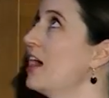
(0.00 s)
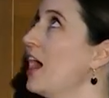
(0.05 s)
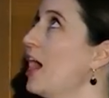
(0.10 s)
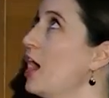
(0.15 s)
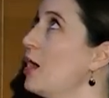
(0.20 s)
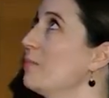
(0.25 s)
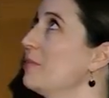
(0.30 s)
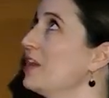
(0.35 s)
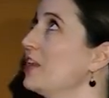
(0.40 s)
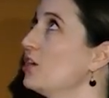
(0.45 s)

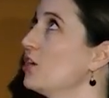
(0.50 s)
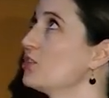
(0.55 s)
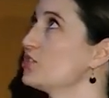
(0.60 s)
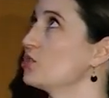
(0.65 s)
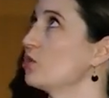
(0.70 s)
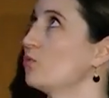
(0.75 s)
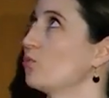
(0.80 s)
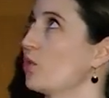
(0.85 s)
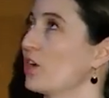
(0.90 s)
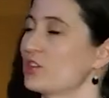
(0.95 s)
And it
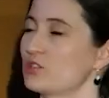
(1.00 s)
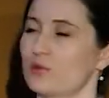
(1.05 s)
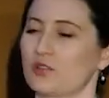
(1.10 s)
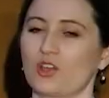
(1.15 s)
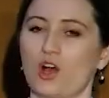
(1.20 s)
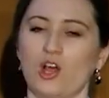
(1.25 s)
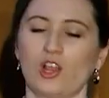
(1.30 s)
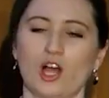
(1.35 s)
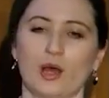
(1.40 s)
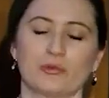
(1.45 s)
also works
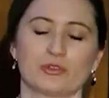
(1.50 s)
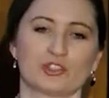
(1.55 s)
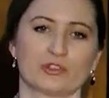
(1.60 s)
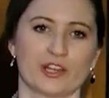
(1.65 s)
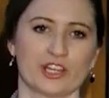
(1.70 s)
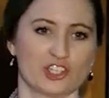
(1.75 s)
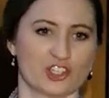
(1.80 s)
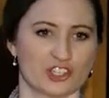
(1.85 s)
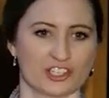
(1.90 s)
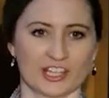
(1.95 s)
with all
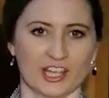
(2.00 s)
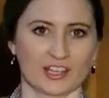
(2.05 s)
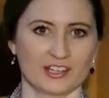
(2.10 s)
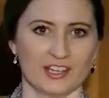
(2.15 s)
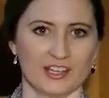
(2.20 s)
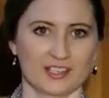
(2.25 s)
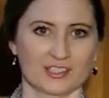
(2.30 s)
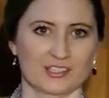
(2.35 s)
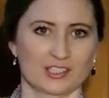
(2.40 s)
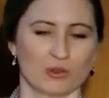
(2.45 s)
obturation
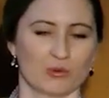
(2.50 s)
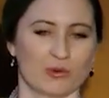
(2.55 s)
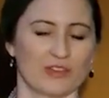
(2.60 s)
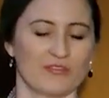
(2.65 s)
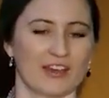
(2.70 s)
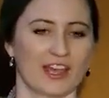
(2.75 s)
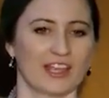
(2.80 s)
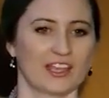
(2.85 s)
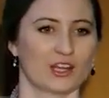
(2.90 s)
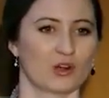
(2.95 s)
techniques. So
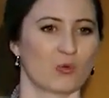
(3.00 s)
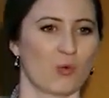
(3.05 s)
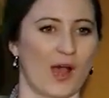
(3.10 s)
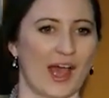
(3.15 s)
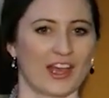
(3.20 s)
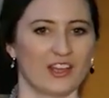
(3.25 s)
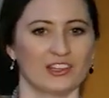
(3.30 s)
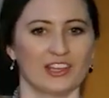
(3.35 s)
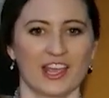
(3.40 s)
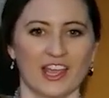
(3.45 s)
if I get a
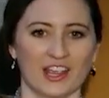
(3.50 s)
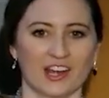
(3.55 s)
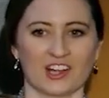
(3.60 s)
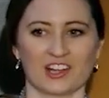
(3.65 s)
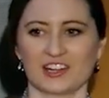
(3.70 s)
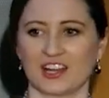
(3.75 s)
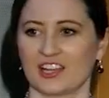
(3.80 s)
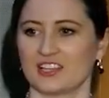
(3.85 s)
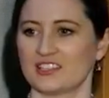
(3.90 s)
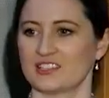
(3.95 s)
wild hair
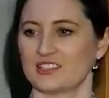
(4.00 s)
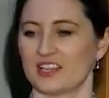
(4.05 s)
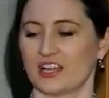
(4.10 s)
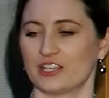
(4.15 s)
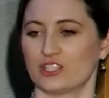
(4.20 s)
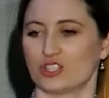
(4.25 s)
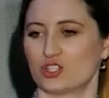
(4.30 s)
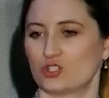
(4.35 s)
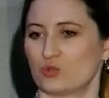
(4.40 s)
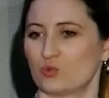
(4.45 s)
and I
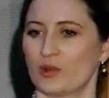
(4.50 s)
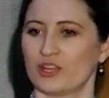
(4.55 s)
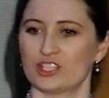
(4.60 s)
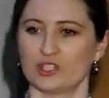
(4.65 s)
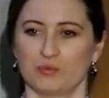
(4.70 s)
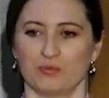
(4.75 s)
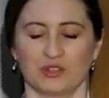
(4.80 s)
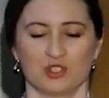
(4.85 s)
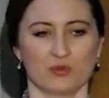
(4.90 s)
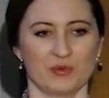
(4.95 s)
decide to
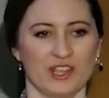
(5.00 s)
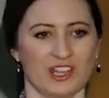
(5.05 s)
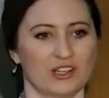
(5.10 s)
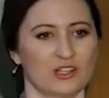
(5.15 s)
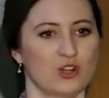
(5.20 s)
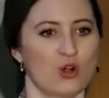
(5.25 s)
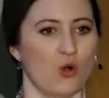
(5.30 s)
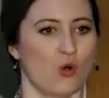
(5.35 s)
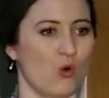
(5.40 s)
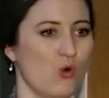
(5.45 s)
switch
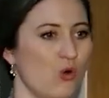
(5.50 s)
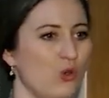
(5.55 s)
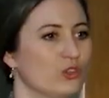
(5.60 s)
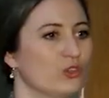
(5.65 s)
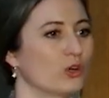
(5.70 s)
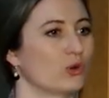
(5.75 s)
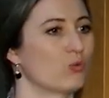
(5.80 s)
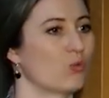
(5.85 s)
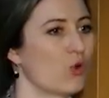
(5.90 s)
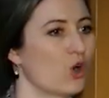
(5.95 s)
between cold
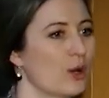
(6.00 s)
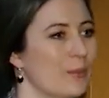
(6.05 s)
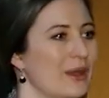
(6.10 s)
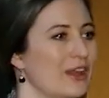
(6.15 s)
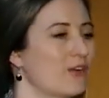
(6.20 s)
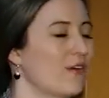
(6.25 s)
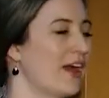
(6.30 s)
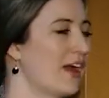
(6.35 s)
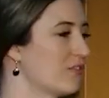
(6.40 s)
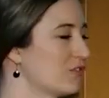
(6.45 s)
or warm, I
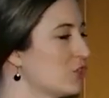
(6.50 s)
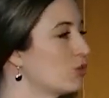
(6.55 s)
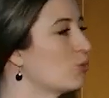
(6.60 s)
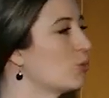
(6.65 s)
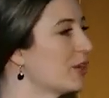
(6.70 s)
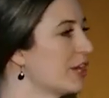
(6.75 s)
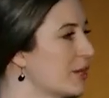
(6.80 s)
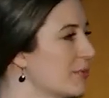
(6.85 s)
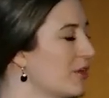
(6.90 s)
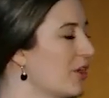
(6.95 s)
don't have to
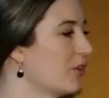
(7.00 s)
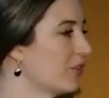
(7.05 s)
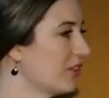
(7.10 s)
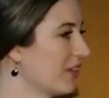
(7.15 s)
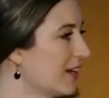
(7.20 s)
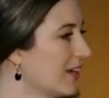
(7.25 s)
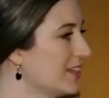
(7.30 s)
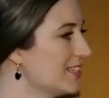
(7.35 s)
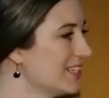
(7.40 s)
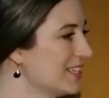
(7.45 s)
worry about
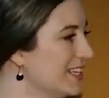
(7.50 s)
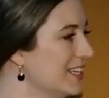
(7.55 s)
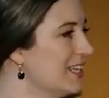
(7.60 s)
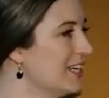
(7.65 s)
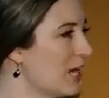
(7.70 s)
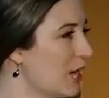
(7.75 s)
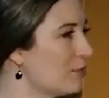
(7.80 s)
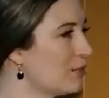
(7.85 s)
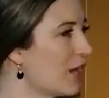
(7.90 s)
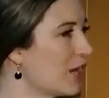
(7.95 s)
that.
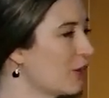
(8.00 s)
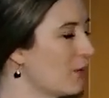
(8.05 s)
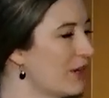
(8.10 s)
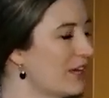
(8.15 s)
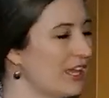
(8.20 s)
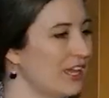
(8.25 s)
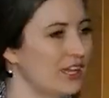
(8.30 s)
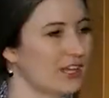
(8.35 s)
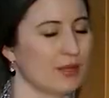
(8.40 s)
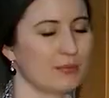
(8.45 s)
I'm not
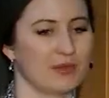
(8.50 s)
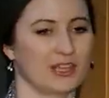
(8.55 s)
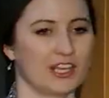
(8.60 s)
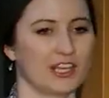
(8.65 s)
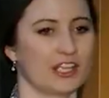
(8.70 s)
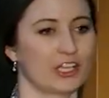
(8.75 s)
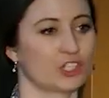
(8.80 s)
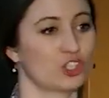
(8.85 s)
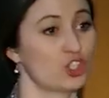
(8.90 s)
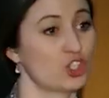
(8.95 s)
going to end up
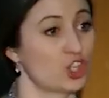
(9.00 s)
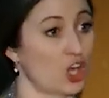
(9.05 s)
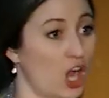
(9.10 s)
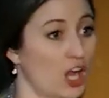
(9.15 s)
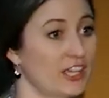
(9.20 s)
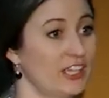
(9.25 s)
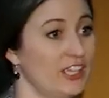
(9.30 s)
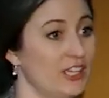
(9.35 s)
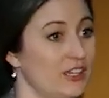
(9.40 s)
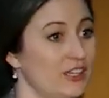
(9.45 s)
getting a
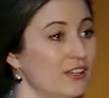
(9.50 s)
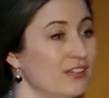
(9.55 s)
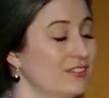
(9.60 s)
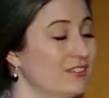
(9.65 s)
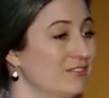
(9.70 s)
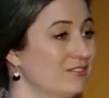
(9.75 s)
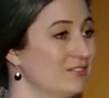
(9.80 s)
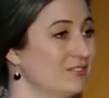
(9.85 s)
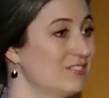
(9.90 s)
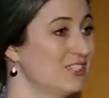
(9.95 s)
chalky
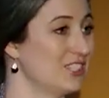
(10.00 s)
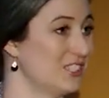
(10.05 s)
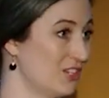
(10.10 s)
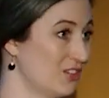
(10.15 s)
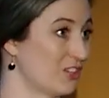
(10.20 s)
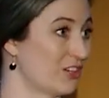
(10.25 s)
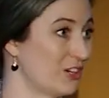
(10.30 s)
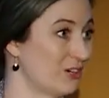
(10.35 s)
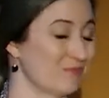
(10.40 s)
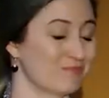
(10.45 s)

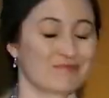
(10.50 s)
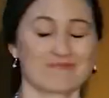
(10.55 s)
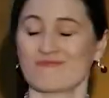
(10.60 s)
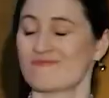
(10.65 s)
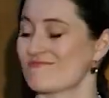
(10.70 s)
sealer.